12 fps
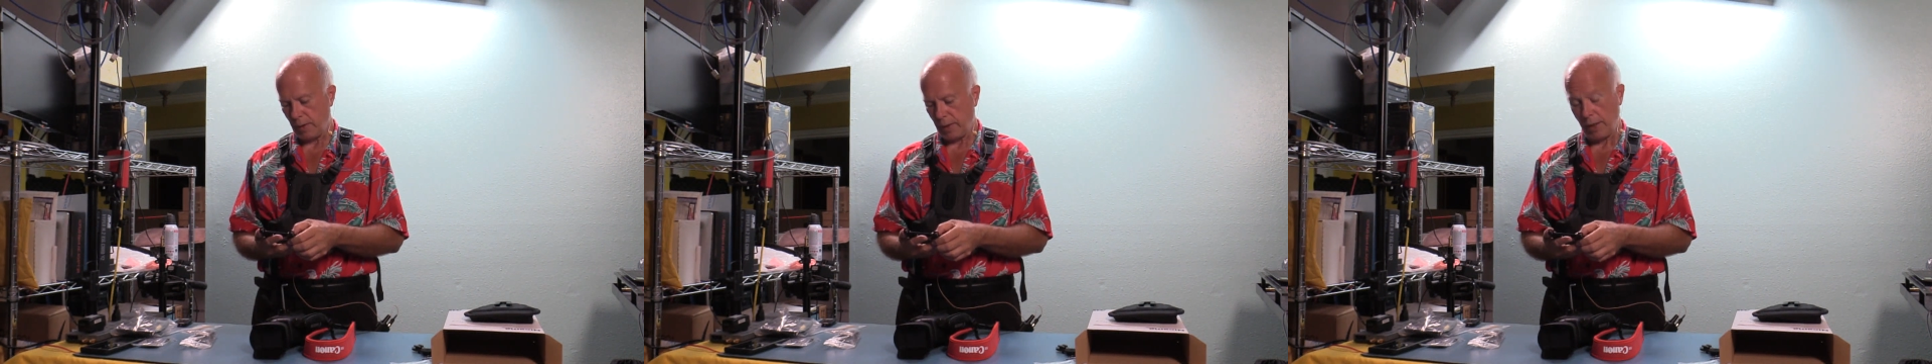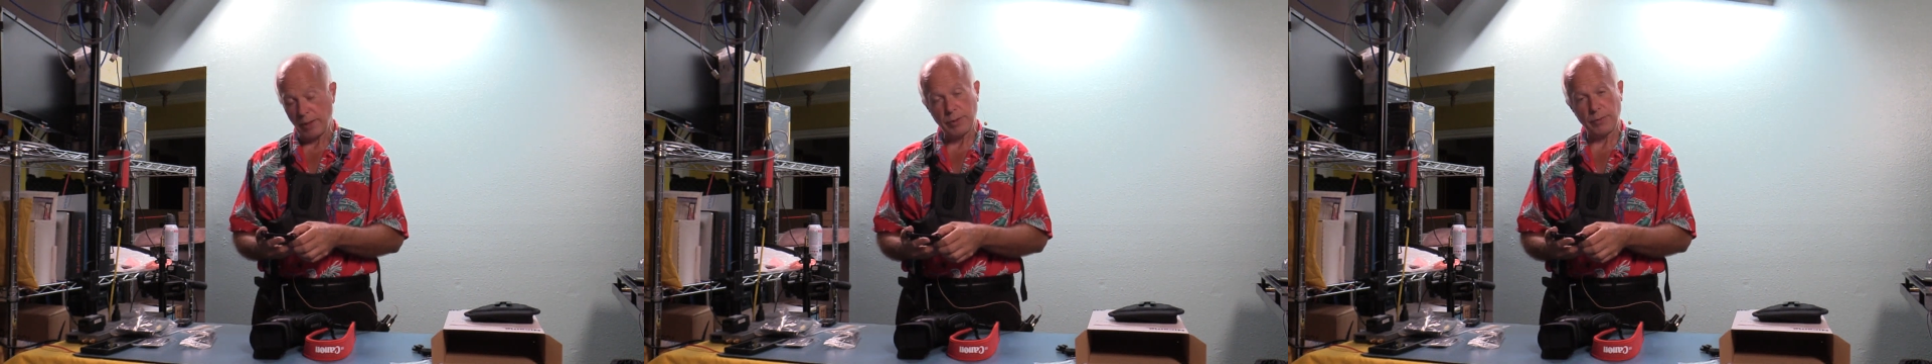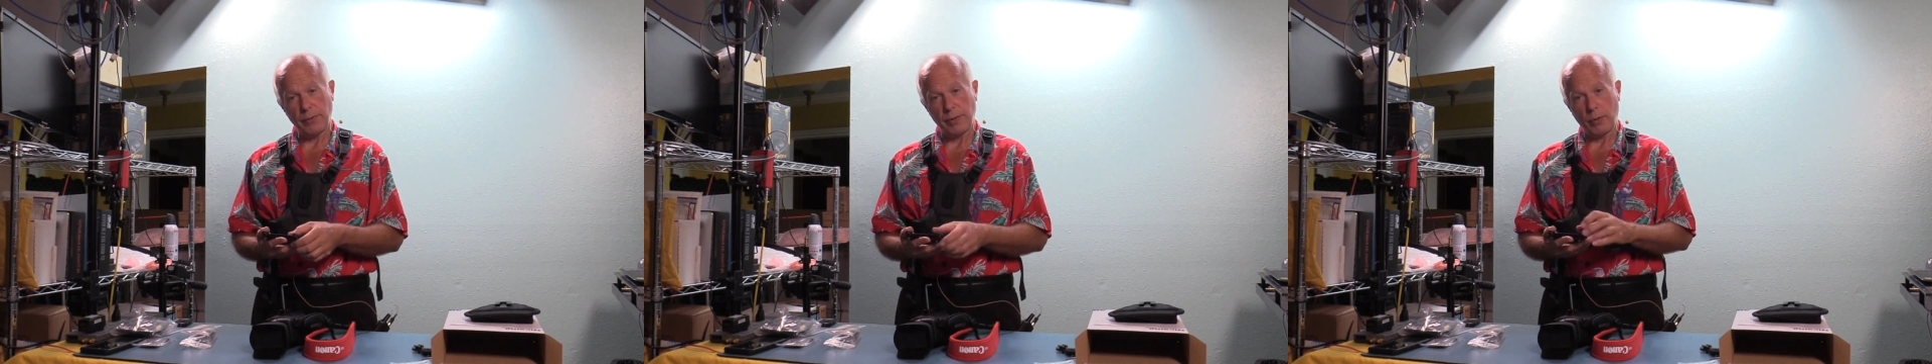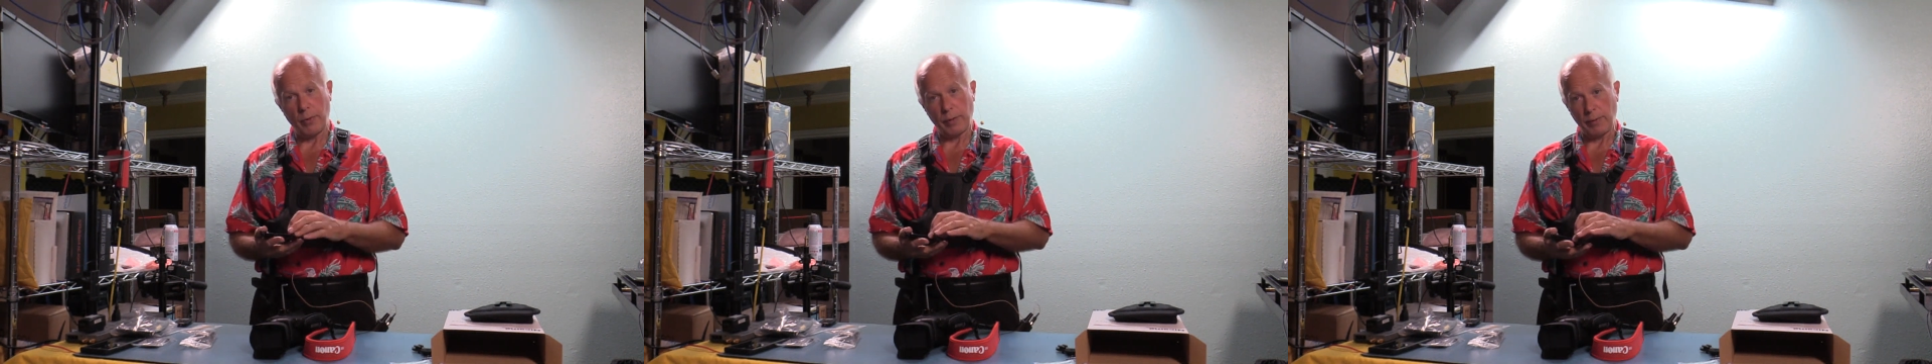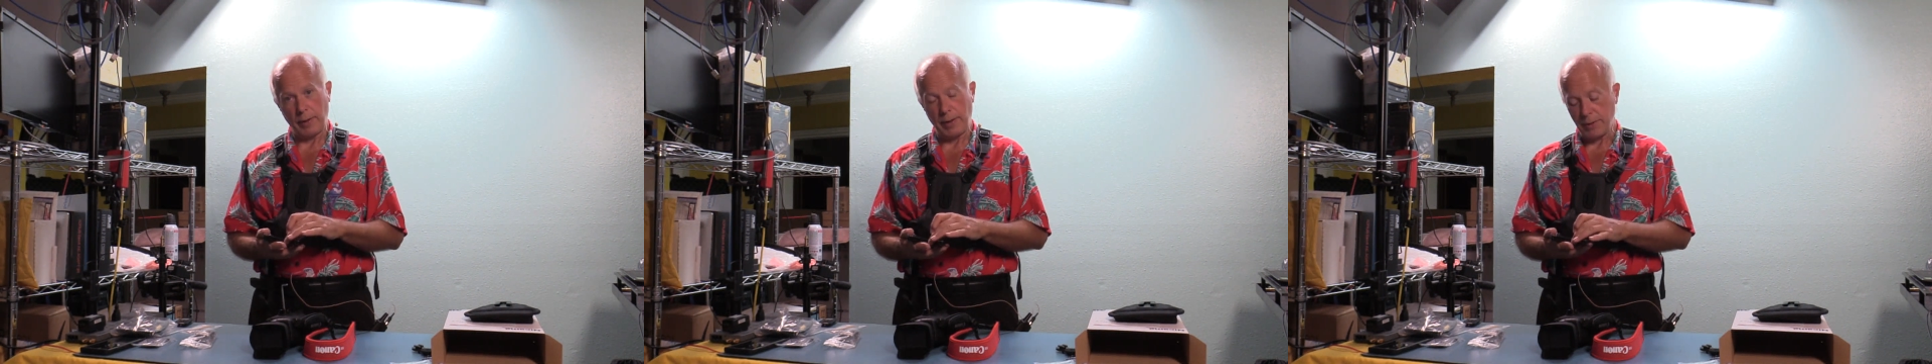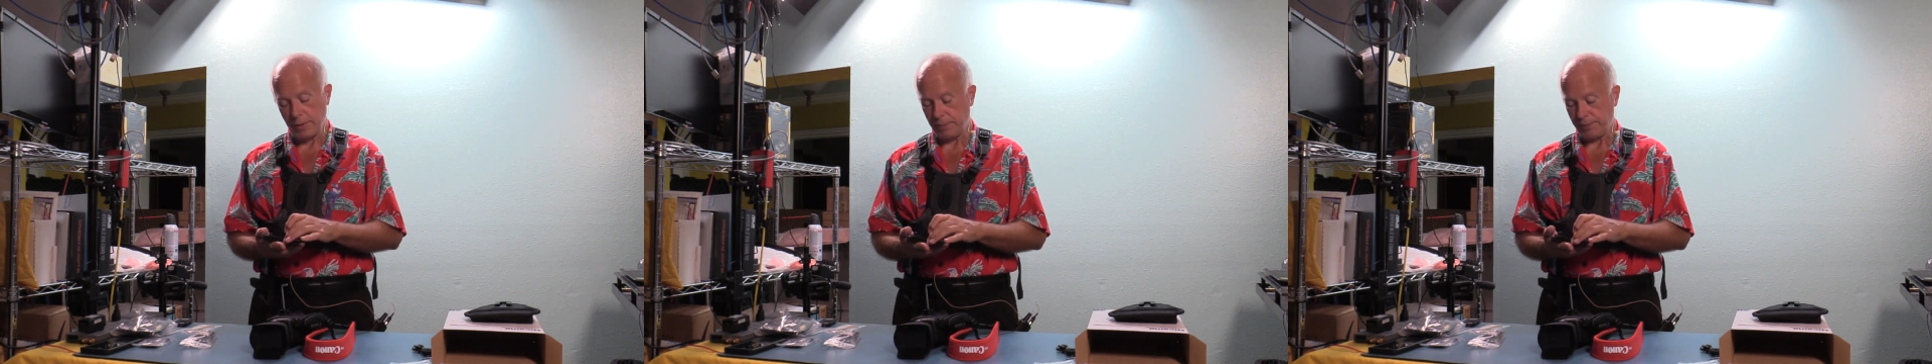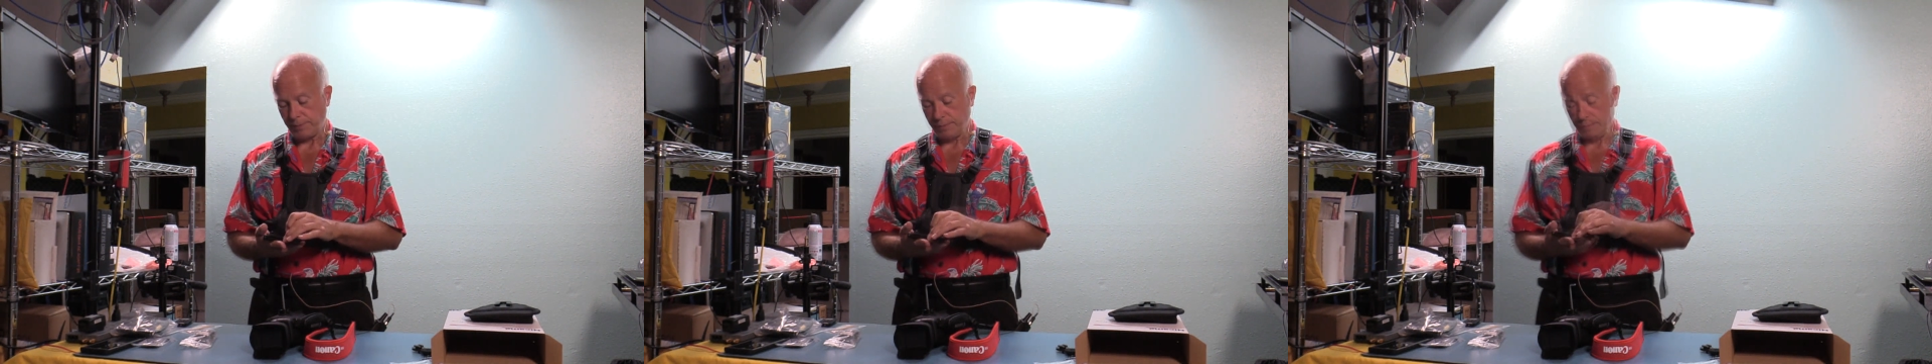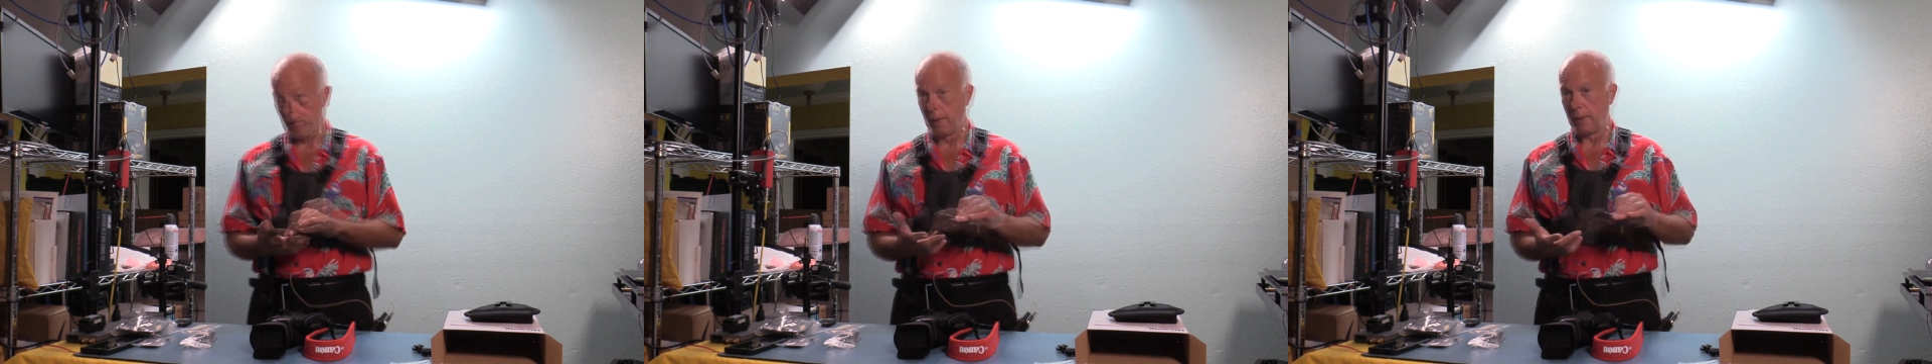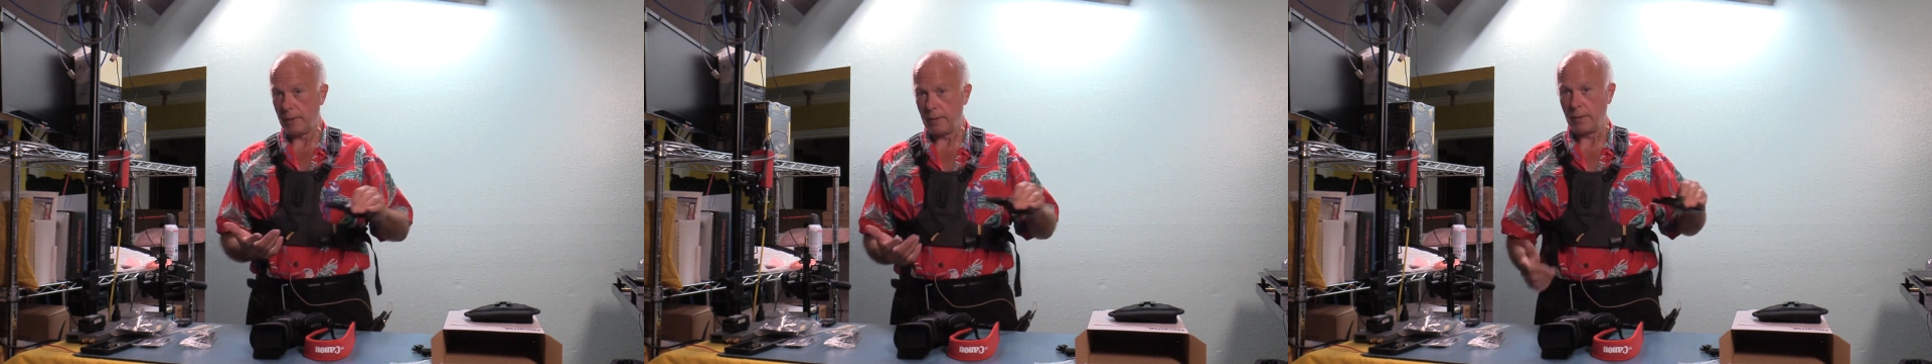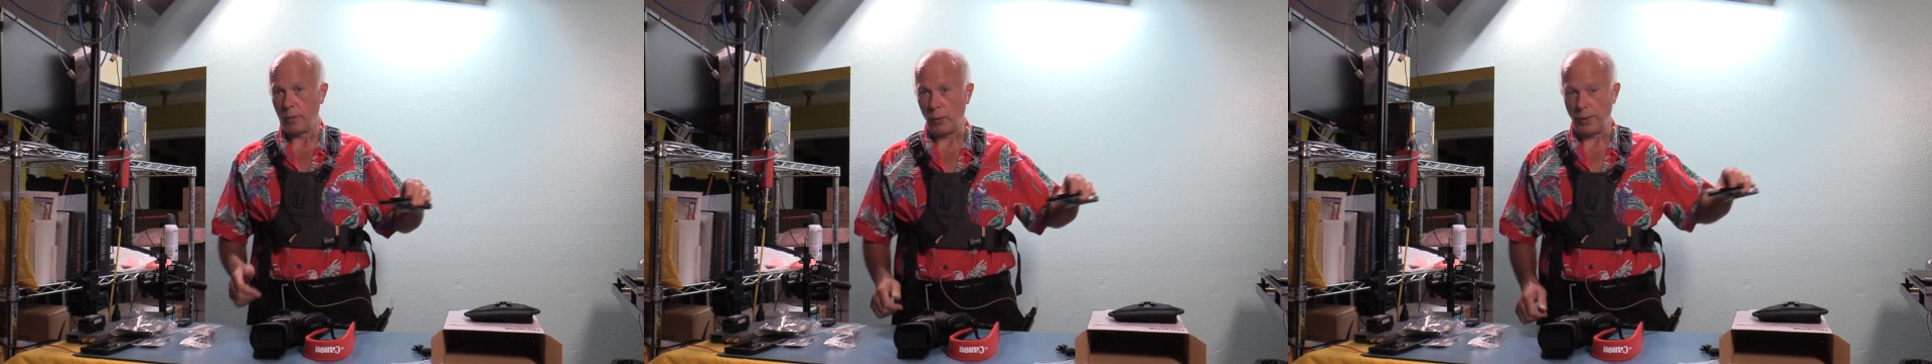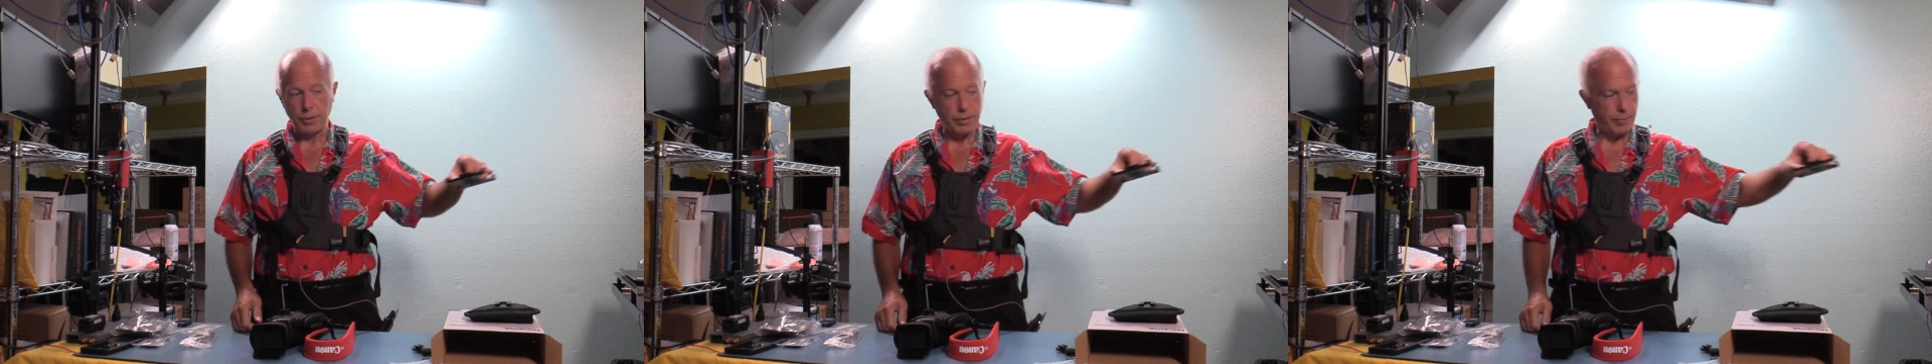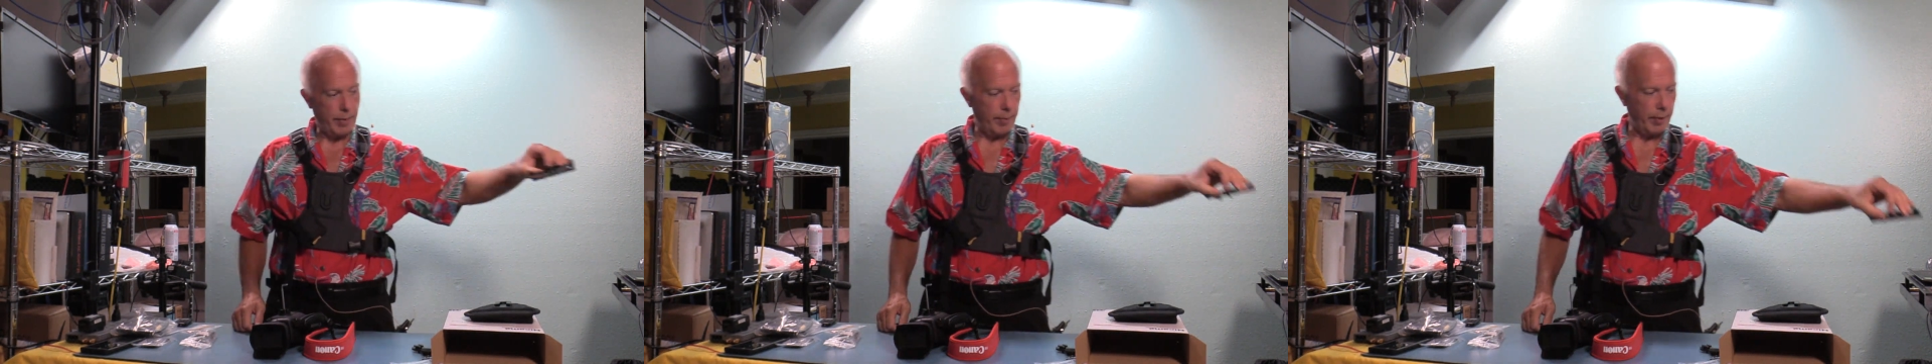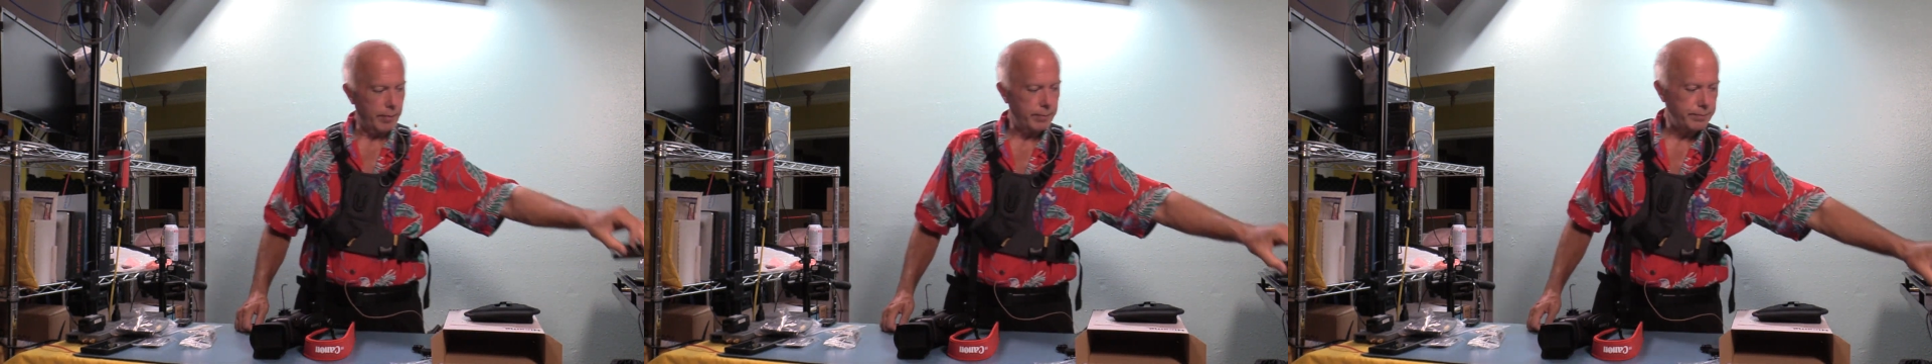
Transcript: Kessler for the quick release, which is a bummer.